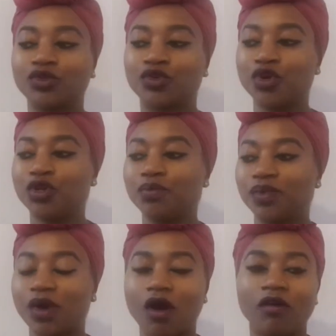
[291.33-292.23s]

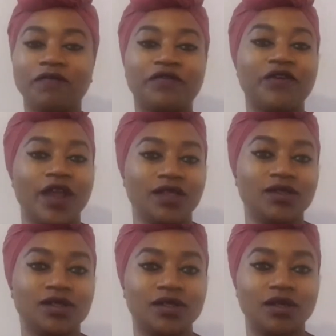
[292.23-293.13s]
group of
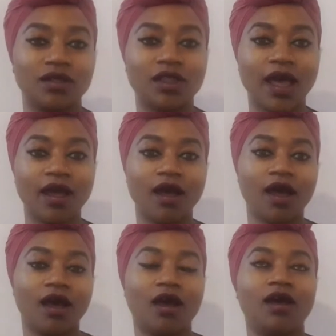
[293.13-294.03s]
friends that,
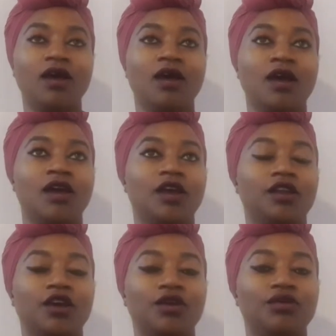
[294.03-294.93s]

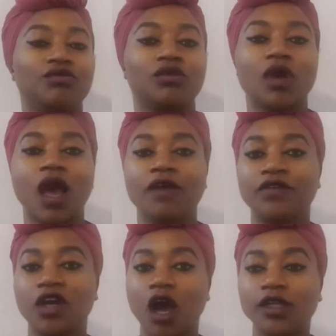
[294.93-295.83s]
you know,
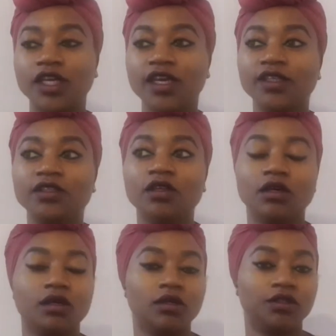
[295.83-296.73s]
either Ghanaian,
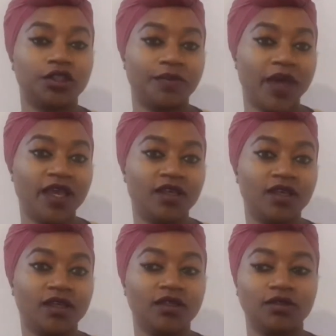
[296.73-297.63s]

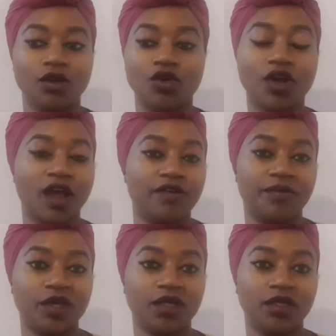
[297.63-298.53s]
Jamaican or
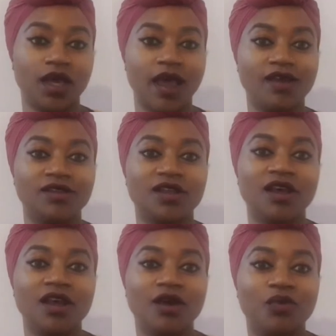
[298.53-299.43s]
Caribbean. And
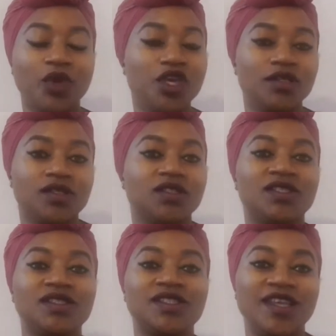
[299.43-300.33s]
we used to
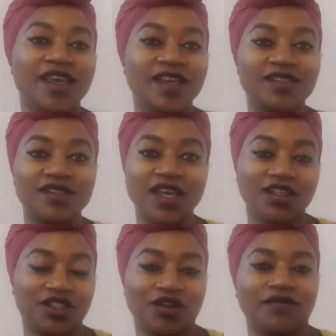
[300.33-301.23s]
tease
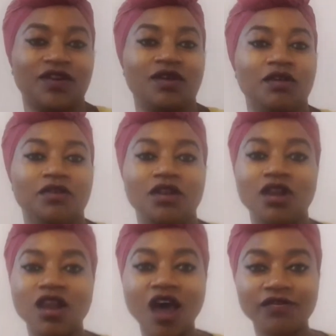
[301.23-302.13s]
each other,
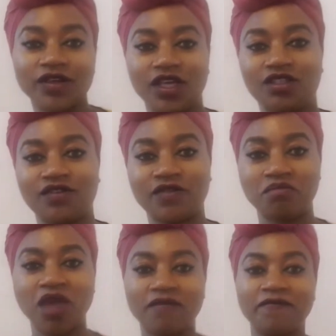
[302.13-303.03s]
laugh at each other,
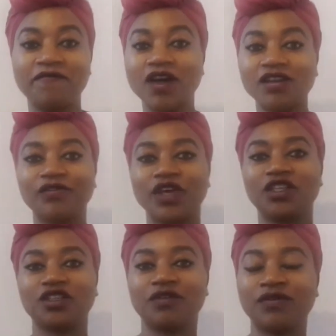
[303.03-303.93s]
make fun of each